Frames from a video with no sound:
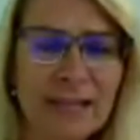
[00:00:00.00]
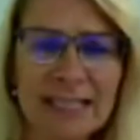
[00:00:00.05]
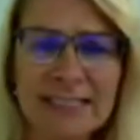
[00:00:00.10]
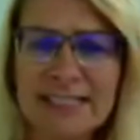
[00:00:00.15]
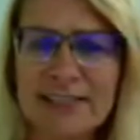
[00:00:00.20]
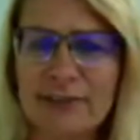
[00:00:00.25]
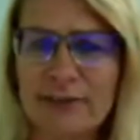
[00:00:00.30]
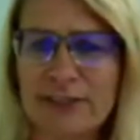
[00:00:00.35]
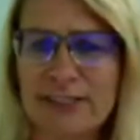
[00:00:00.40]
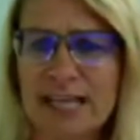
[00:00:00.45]

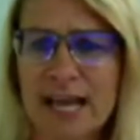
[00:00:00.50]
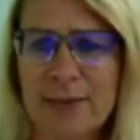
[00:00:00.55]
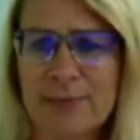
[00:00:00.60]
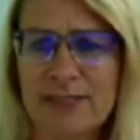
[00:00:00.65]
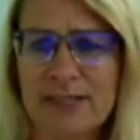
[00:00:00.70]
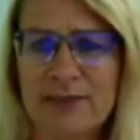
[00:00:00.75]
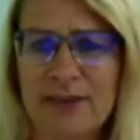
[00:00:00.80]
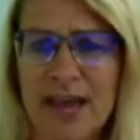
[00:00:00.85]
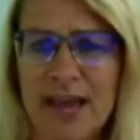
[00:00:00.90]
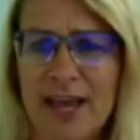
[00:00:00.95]
different
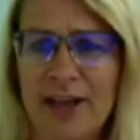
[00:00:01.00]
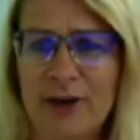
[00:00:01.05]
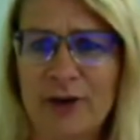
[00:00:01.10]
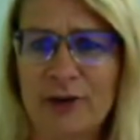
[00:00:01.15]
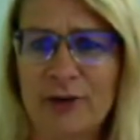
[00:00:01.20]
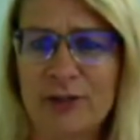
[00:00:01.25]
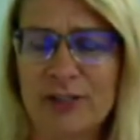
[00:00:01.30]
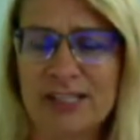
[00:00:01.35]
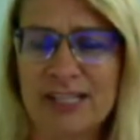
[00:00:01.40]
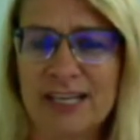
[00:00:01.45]
types of
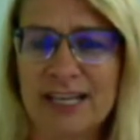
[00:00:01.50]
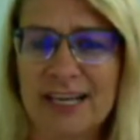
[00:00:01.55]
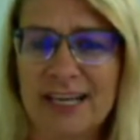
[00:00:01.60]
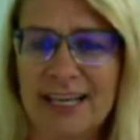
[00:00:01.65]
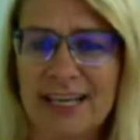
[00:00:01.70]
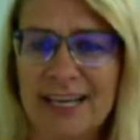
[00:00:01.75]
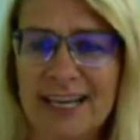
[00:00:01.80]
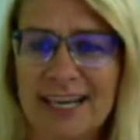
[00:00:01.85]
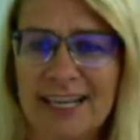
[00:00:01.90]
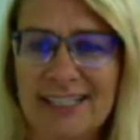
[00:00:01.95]
angles,
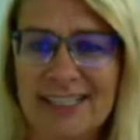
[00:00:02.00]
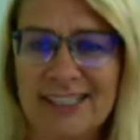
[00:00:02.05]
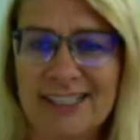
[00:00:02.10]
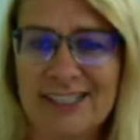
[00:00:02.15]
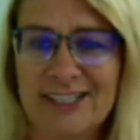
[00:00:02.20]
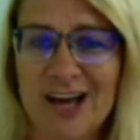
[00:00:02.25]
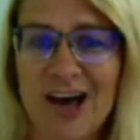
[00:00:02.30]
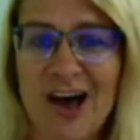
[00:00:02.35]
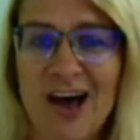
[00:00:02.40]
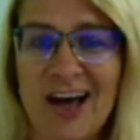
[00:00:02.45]

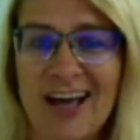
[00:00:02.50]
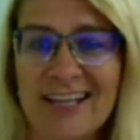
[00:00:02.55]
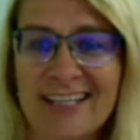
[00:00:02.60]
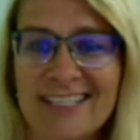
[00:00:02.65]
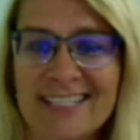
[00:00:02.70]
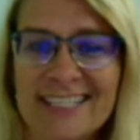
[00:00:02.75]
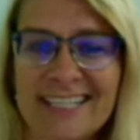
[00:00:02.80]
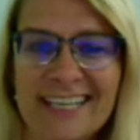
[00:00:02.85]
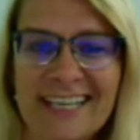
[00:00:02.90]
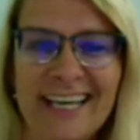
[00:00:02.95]
it's taught
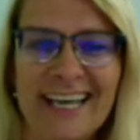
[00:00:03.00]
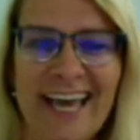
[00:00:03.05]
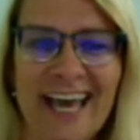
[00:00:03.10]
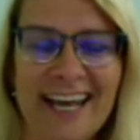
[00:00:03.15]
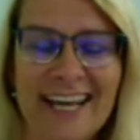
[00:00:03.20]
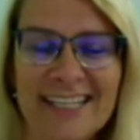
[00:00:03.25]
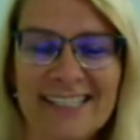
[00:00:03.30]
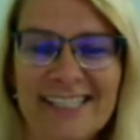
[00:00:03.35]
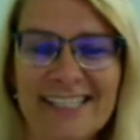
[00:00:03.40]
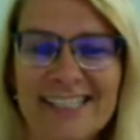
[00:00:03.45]

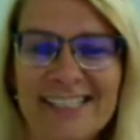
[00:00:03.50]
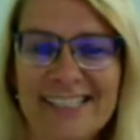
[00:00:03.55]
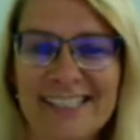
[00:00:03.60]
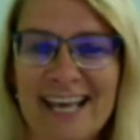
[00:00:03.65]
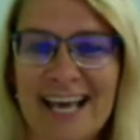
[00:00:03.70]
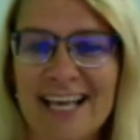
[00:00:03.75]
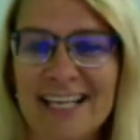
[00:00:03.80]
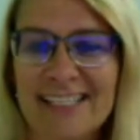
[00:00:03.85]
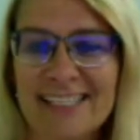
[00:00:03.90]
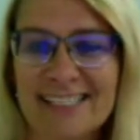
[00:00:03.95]
and it's
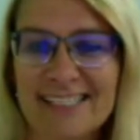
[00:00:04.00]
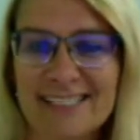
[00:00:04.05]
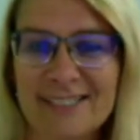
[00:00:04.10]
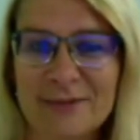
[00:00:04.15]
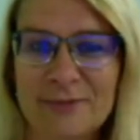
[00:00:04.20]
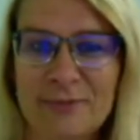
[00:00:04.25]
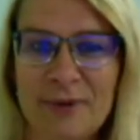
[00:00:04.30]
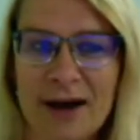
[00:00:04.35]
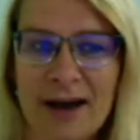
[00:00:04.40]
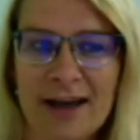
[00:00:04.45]
assessed
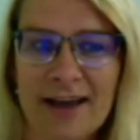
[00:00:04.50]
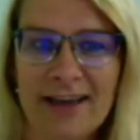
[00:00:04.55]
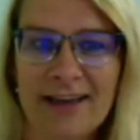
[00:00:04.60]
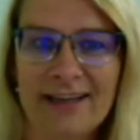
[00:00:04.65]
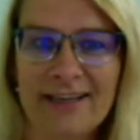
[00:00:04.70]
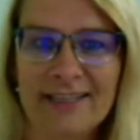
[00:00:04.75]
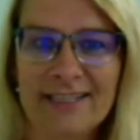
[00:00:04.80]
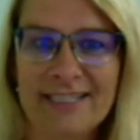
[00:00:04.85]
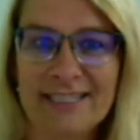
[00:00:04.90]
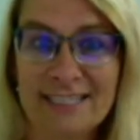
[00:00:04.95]

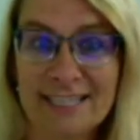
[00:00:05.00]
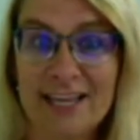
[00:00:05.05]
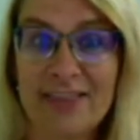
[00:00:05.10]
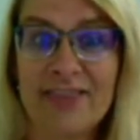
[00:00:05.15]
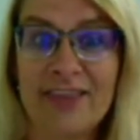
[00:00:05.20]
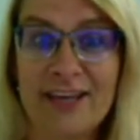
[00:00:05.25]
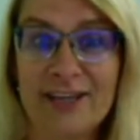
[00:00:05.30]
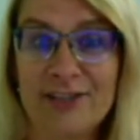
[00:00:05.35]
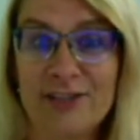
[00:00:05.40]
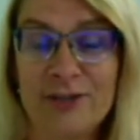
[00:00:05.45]
by, did
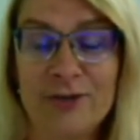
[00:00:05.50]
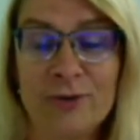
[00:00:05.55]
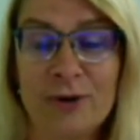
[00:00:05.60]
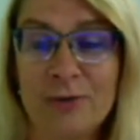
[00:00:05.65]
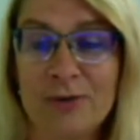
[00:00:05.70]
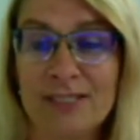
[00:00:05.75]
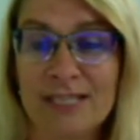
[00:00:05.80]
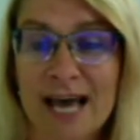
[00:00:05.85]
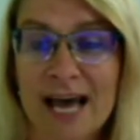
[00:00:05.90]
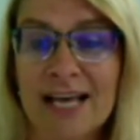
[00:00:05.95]
they do what
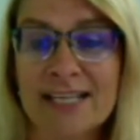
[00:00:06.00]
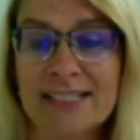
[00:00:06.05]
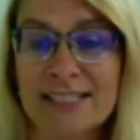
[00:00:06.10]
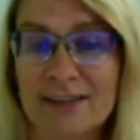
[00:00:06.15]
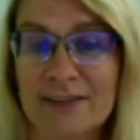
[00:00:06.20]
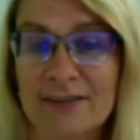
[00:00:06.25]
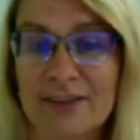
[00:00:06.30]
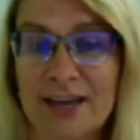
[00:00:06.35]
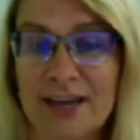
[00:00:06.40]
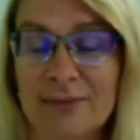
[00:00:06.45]
was asked
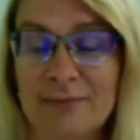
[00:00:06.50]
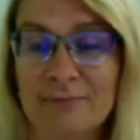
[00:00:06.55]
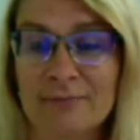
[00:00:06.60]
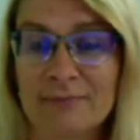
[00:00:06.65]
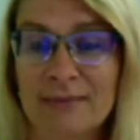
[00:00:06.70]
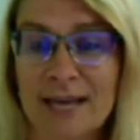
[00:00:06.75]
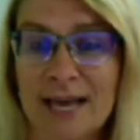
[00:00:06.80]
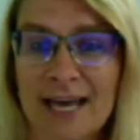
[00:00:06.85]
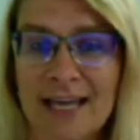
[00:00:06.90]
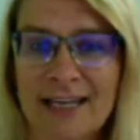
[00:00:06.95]
of them?
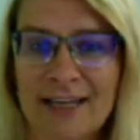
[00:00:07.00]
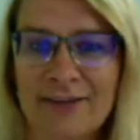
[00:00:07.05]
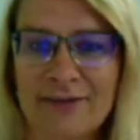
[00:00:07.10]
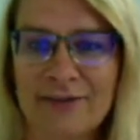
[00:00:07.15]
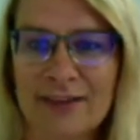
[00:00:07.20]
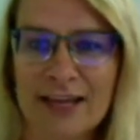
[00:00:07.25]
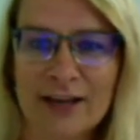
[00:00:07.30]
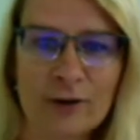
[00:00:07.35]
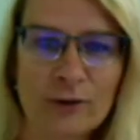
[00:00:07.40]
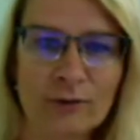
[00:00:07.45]
And if
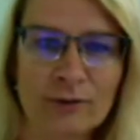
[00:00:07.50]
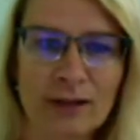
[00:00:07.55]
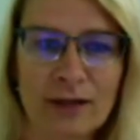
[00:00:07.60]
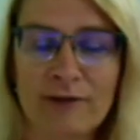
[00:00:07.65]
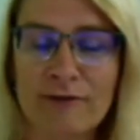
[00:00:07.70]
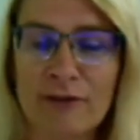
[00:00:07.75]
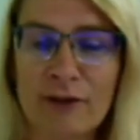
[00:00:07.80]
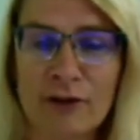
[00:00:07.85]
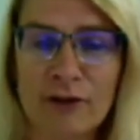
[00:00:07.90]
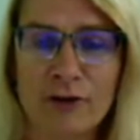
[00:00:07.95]
they don't
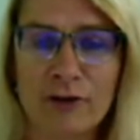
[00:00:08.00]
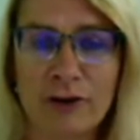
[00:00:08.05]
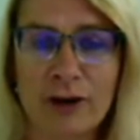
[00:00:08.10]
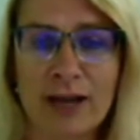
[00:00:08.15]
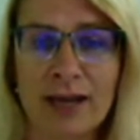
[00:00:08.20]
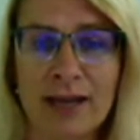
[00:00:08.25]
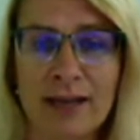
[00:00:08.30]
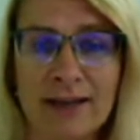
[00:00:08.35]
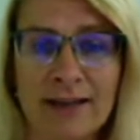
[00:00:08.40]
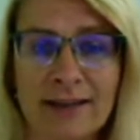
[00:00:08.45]
love their
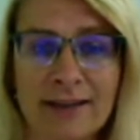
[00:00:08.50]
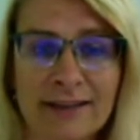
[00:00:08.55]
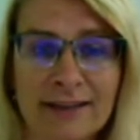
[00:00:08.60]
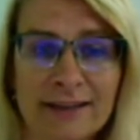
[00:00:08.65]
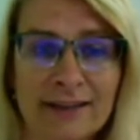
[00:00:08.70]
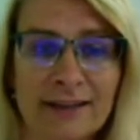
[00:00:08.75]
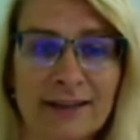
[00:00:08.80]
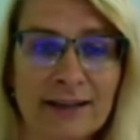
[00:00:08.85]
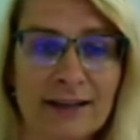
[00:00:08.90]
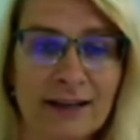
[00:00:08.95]
grade,
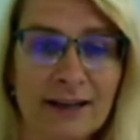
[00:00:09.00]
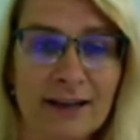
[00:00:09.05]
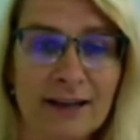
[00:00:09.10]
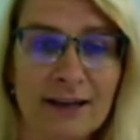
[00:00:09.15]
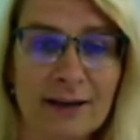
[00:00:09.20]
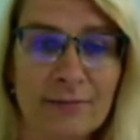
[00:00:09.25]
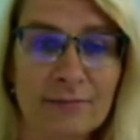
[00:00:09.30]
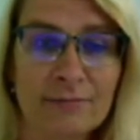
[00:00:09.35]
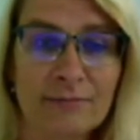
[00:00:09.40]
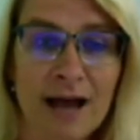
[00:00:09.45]

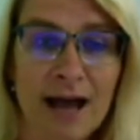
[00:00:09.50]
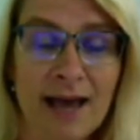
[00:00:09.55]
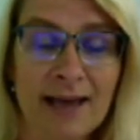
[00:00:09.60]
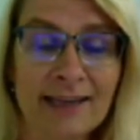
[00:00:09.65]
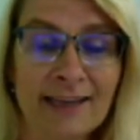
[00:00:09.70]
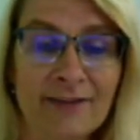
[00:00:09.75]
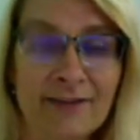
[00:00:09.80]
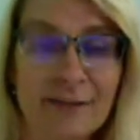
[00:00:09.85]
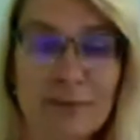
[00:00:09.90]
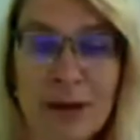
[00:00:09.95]
I
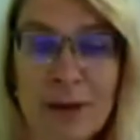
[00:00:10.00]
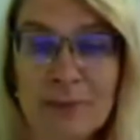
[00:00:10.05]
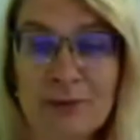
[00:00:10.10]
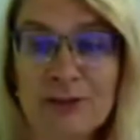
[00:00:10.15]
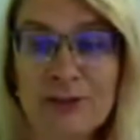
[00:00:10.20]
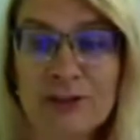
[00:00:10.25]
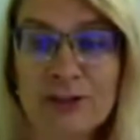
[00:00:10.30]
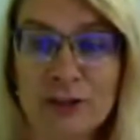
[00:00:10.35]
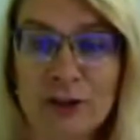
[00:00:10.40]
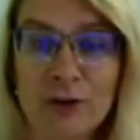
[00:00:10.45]
give them the
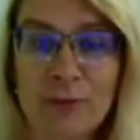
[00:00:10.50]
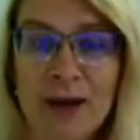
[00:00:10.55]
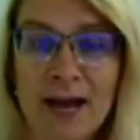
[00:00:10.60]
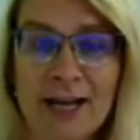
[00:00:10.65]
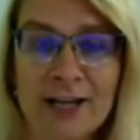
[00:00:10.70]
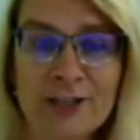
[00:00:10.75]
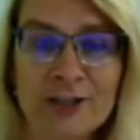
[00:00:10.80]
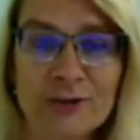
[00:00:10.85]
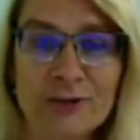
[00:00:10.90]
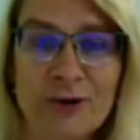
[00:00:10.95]
opportunity to go
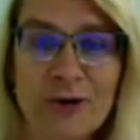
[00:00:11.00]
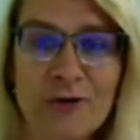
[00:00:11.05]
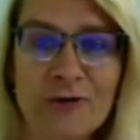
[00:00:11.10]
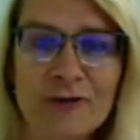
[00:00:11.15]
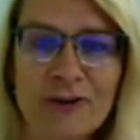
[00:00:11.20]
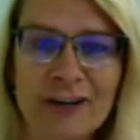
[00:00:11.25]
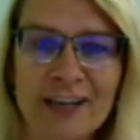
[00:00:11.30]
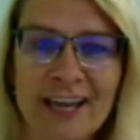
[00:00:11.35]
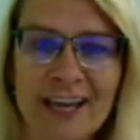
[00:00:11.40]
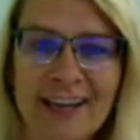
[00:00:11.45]
back and do it
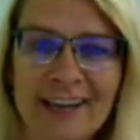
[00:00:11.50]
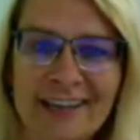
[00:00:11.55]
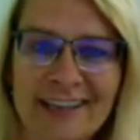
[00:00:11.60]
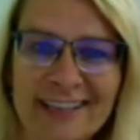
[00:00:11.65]
over again.